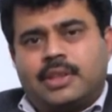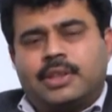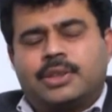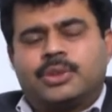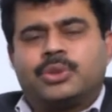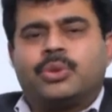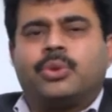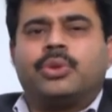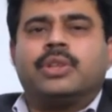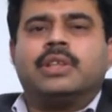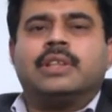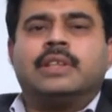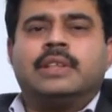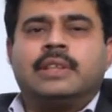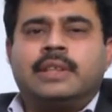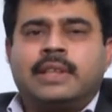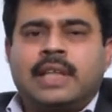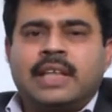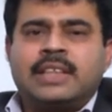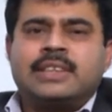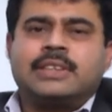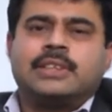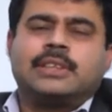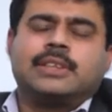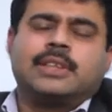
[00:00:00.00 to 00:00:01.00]
So
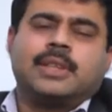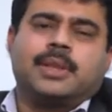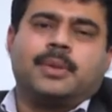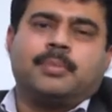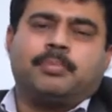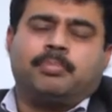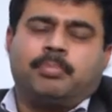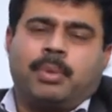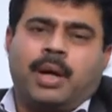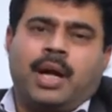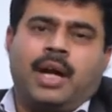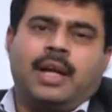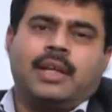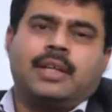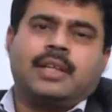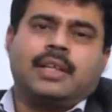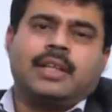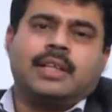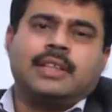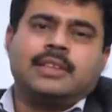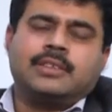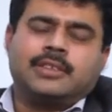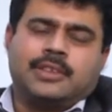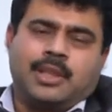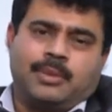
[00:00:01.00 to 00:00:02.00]
this part
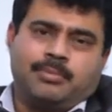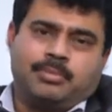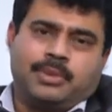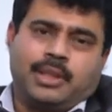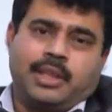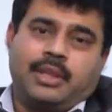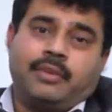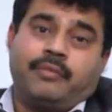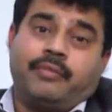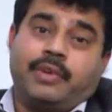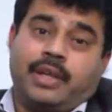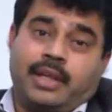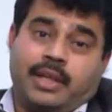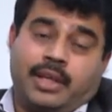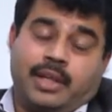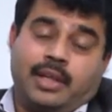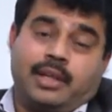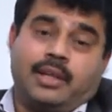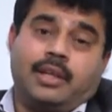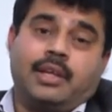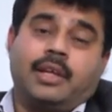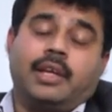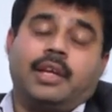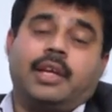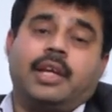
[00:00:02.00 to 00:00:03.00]
is something
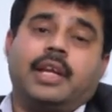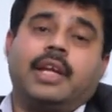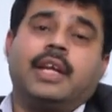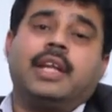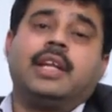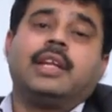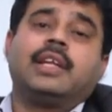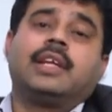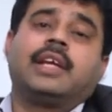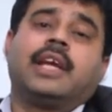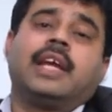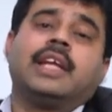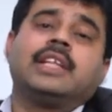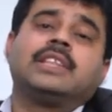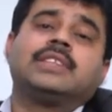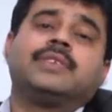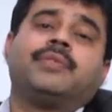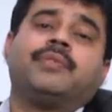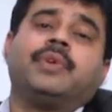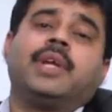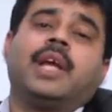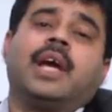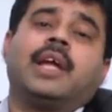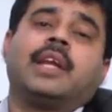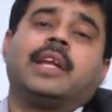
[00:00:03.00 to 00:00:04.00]
wherein, in case
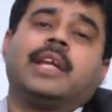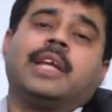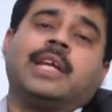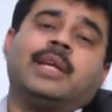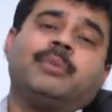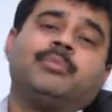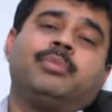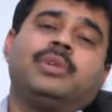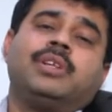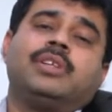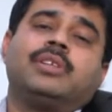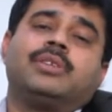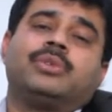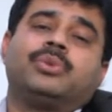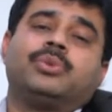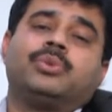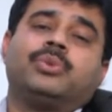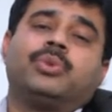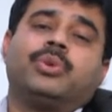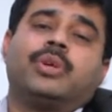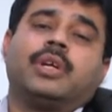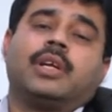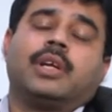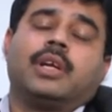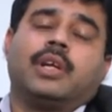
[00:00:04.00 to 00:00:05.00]
we are able
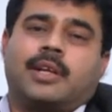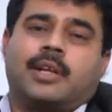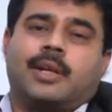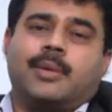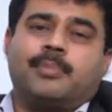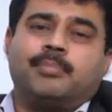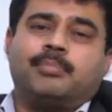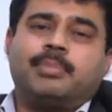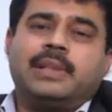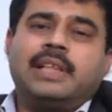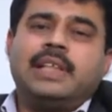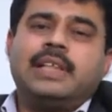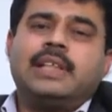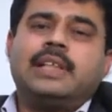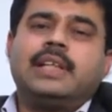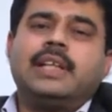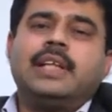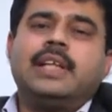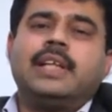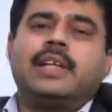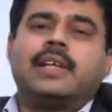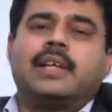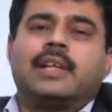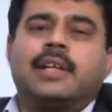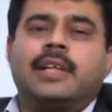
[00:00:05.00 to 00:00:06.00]
to
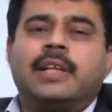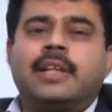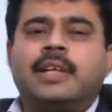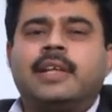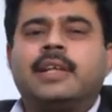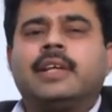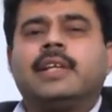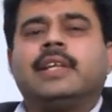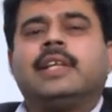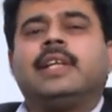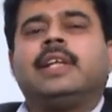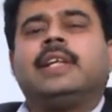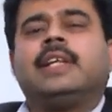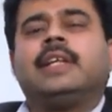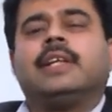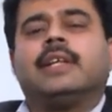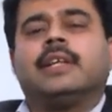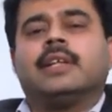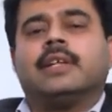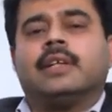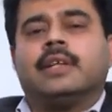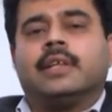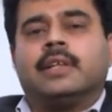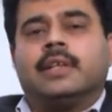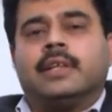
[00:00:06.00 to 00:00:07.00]
completely clearly
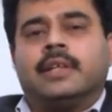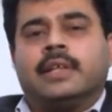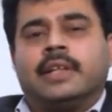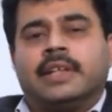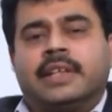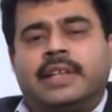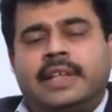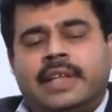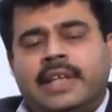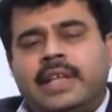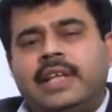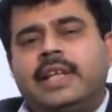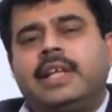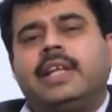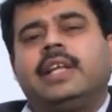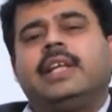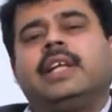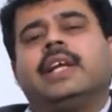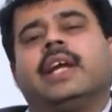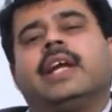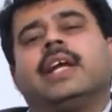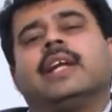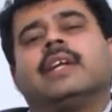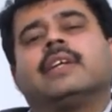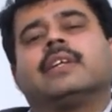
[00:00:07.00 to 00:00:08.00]

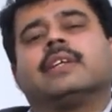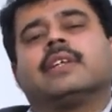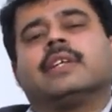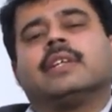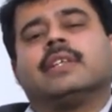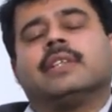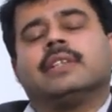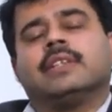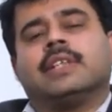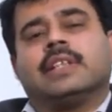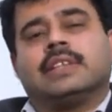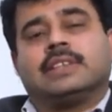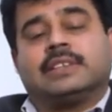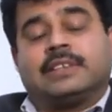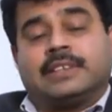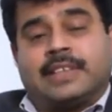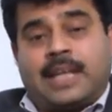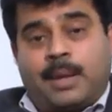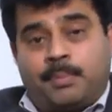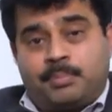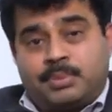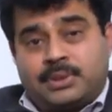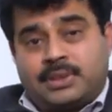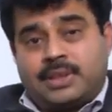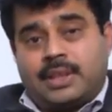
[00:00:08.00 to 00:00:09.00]
delineate the
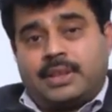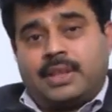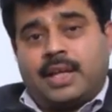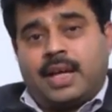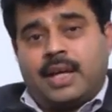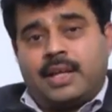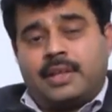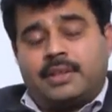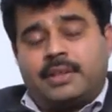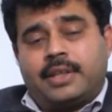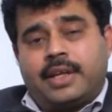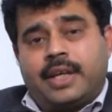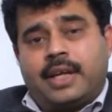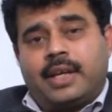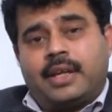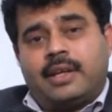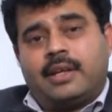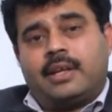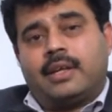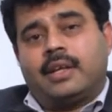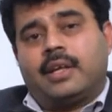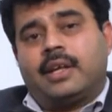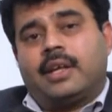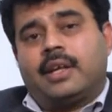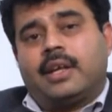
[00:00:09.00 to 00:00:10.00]
steps that are
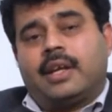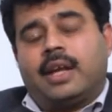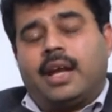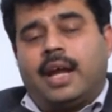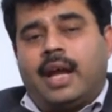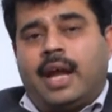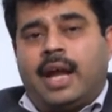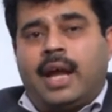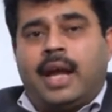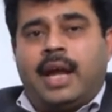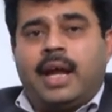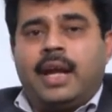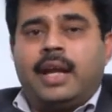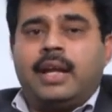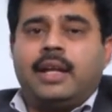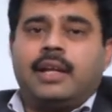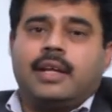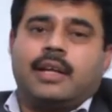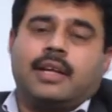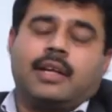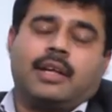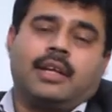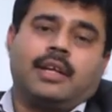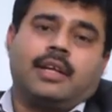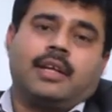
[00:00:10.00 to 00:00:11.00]
there
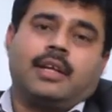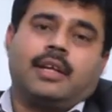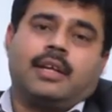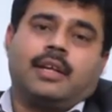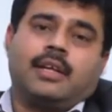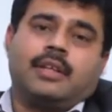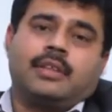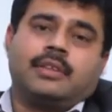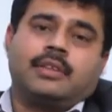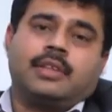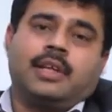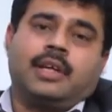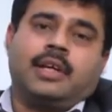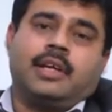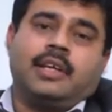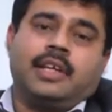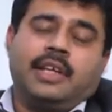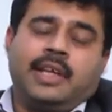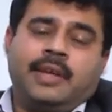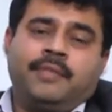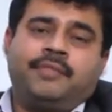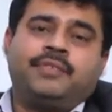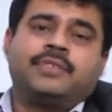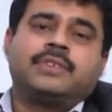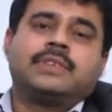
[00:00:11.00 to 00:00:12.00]
and the
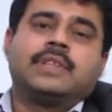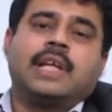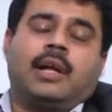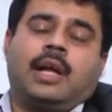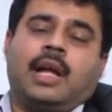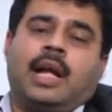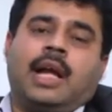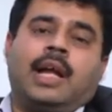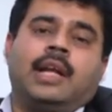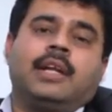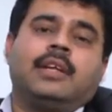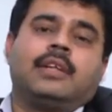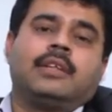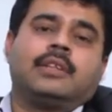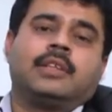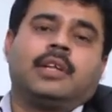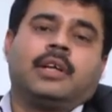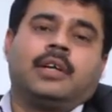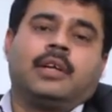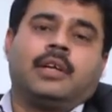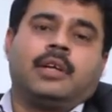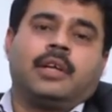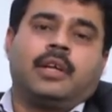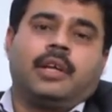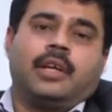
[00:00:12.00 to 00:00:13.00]
ifs and
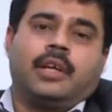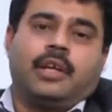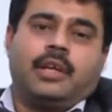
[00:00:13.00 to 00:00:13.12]
the